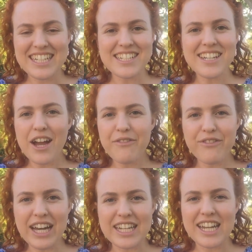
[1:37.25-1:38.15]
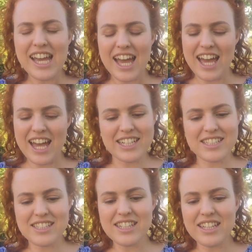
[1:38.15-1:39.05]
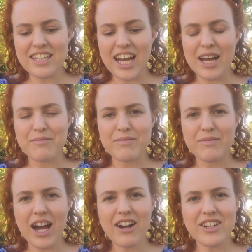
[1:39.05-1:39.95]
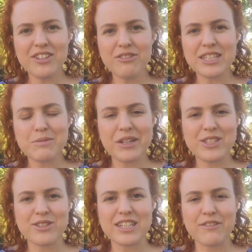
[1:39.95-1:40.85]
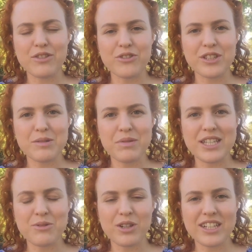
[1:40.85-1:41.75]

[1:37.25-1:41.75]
Just have fun and see um, how can you express yourself through this piece?